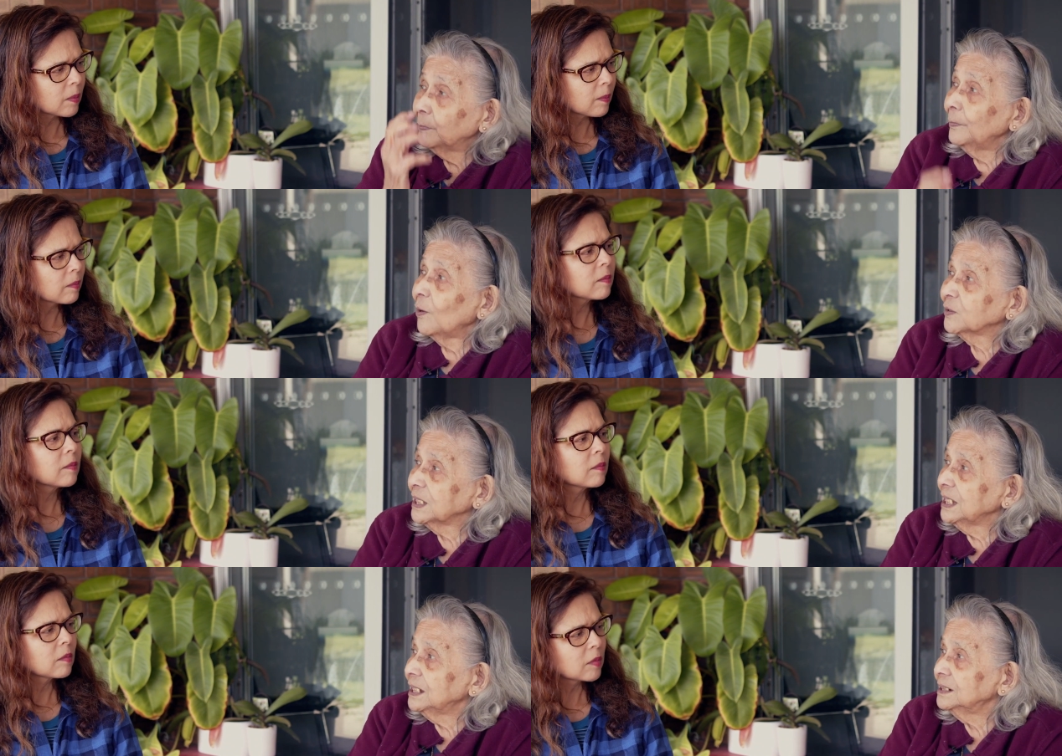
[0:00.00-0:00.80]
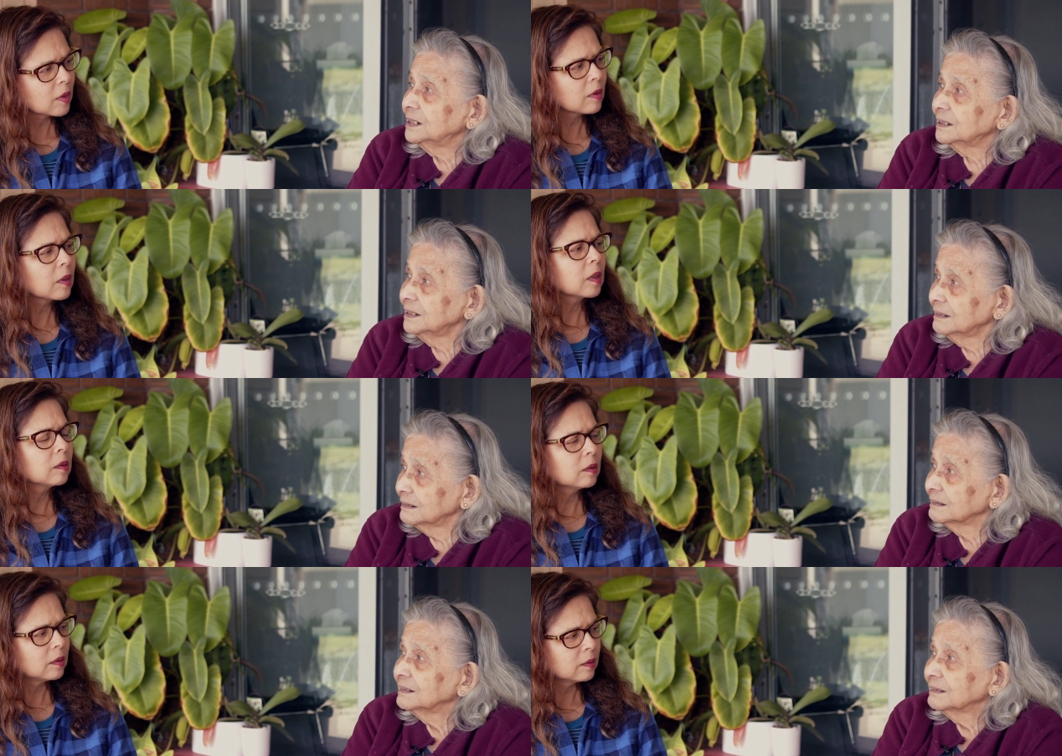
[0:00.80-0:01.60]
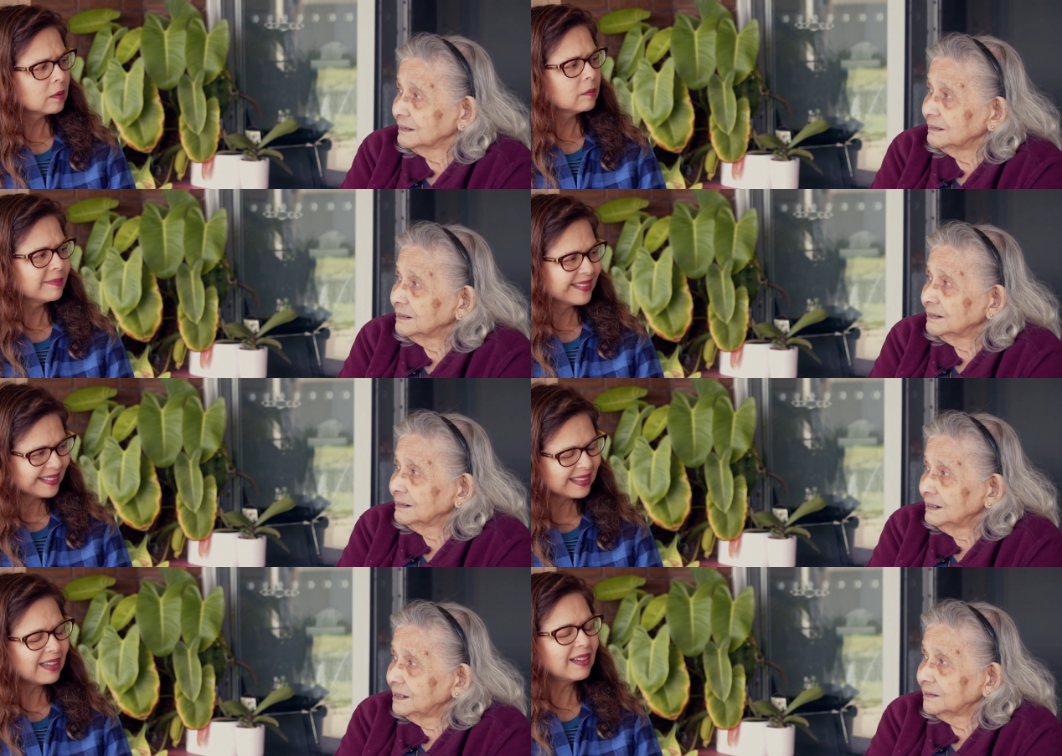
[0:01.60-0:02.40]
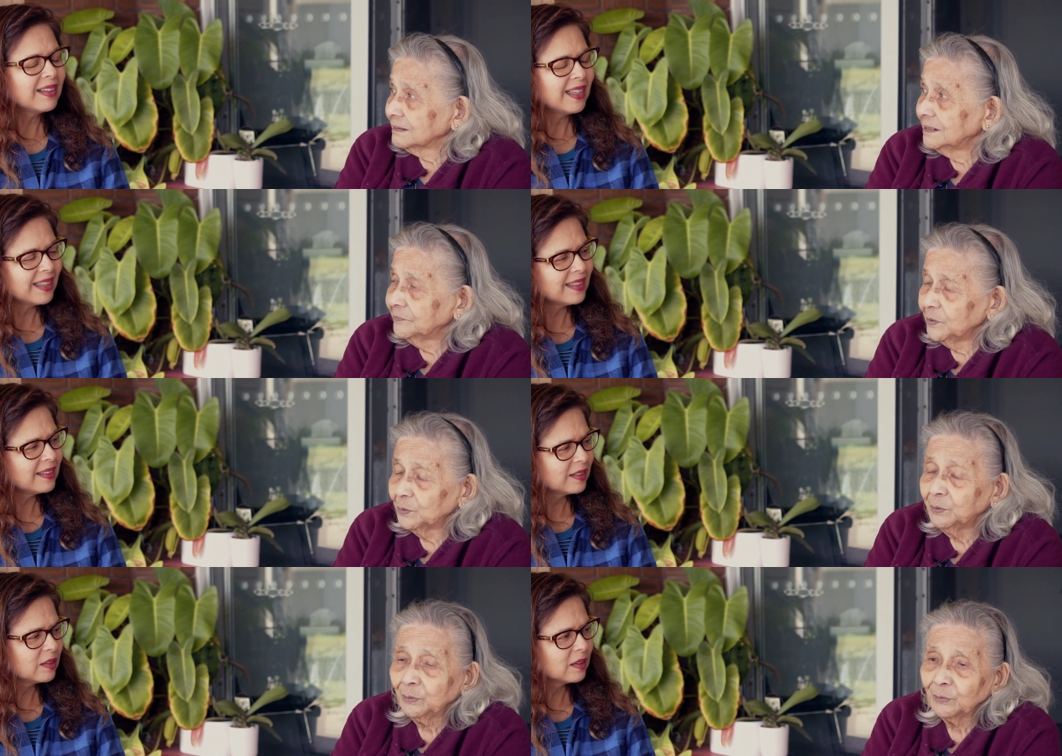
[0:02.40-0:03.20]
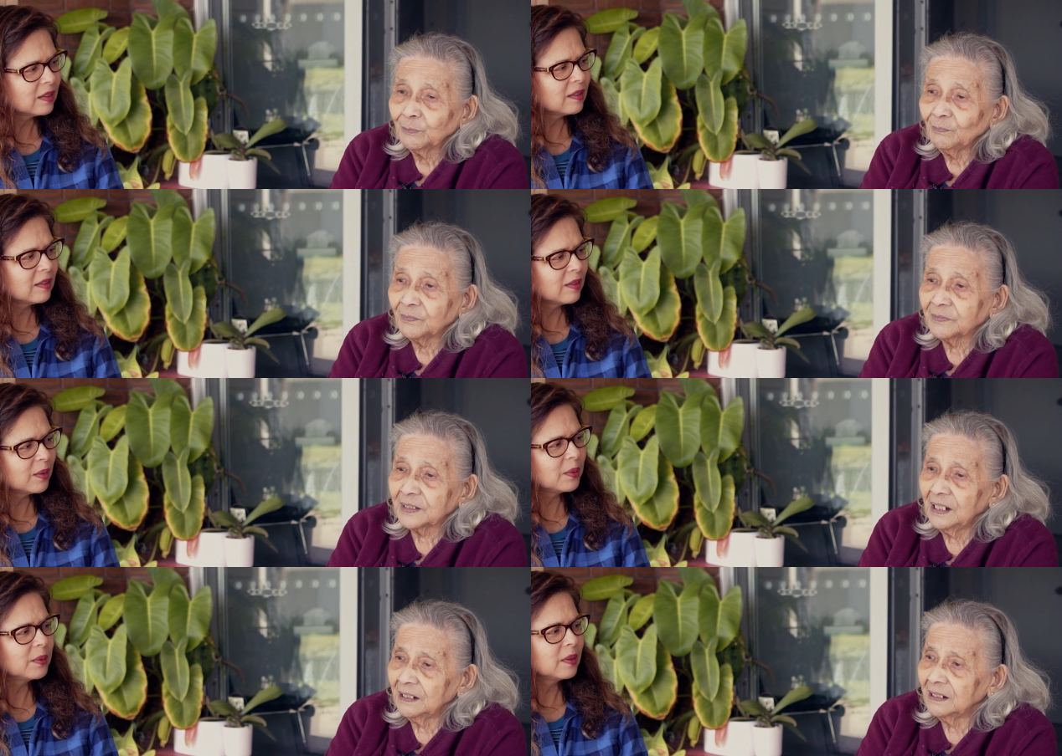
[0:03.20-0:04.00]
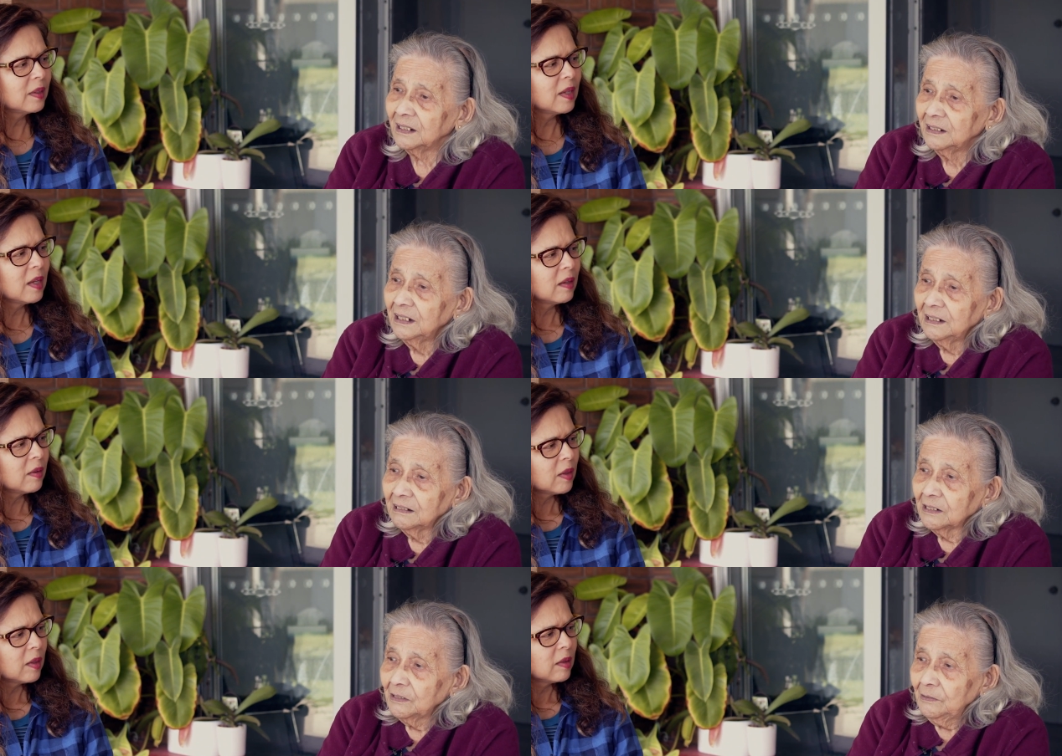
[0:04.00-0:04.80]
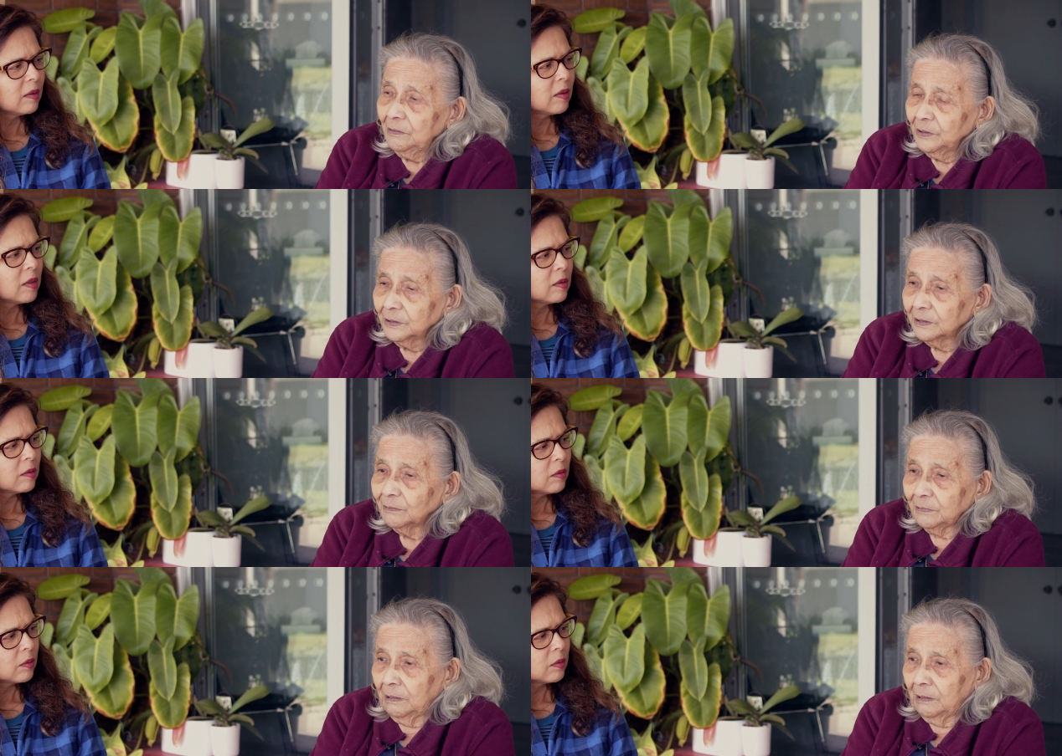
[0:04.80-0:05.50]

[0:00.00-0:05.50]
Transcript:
Speaker 1: blocking her, okay. her view. Oh. Uh. So